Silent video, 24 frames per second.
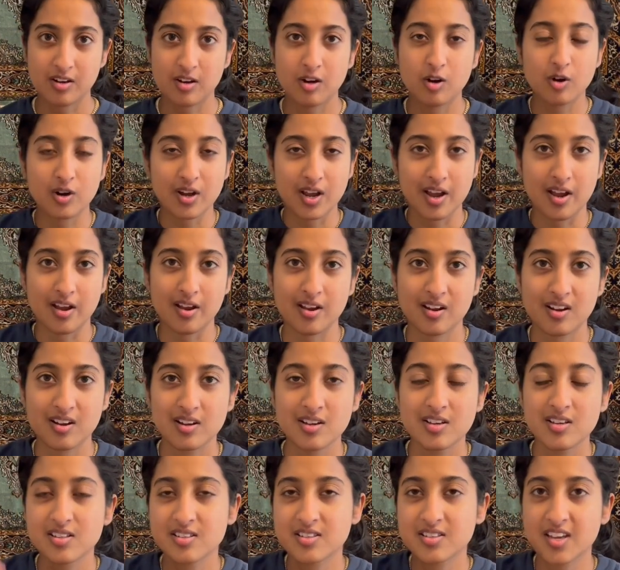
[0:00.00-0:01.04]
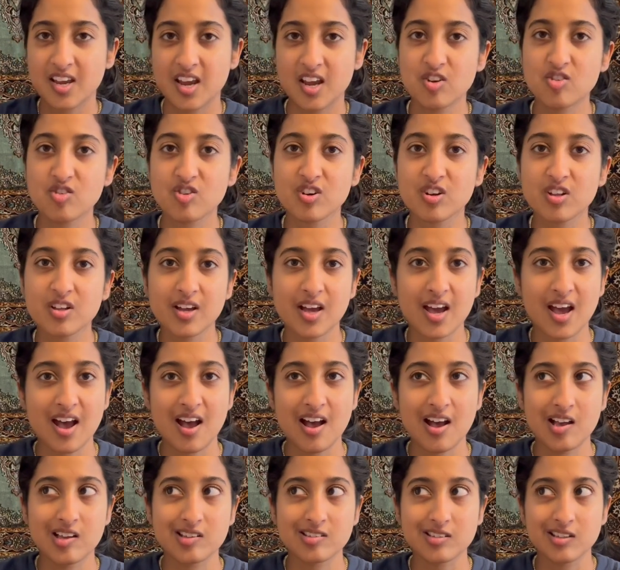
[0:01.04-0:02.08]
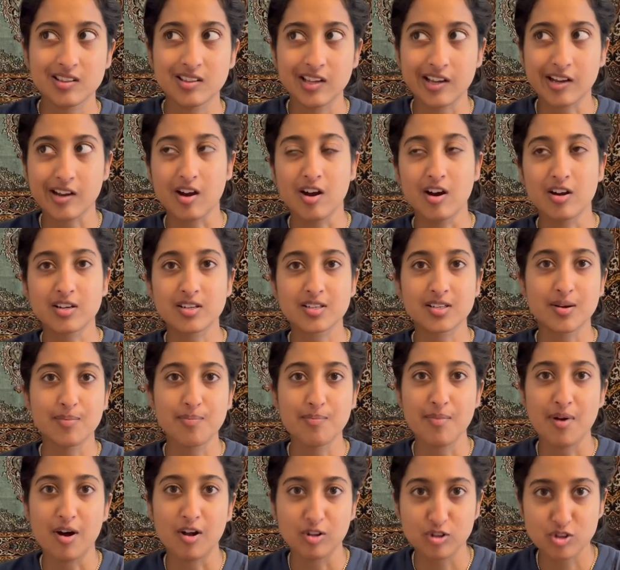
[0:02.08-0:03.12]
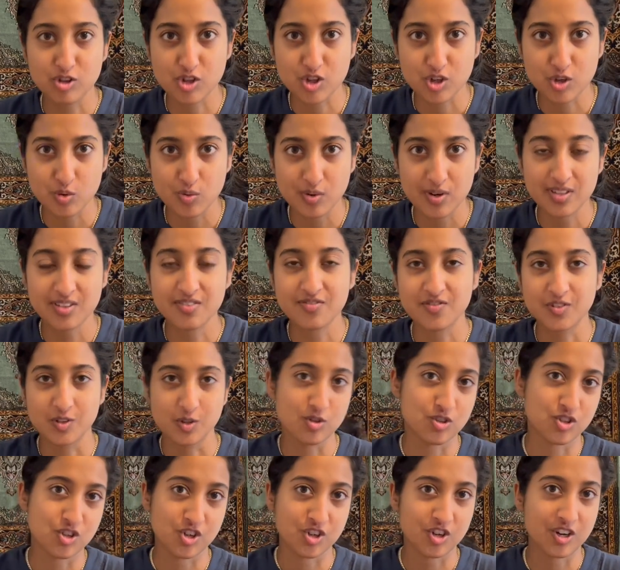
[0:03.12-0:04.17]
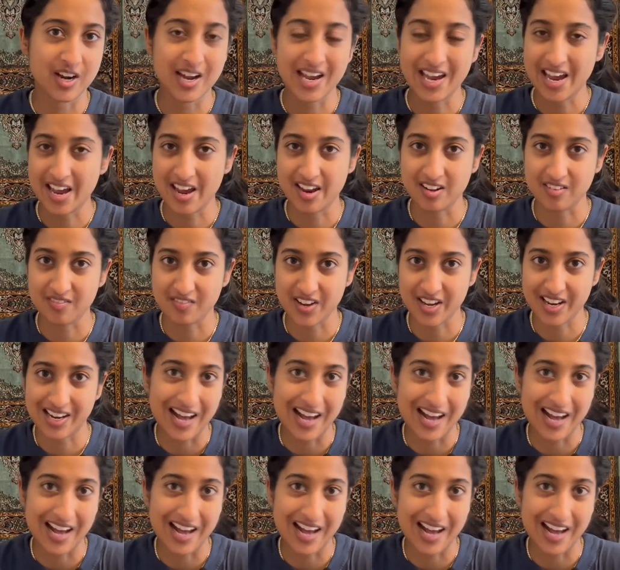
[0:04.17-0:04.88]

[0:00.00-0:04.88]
okay. Scadrial has a tumultuous future ahead of it.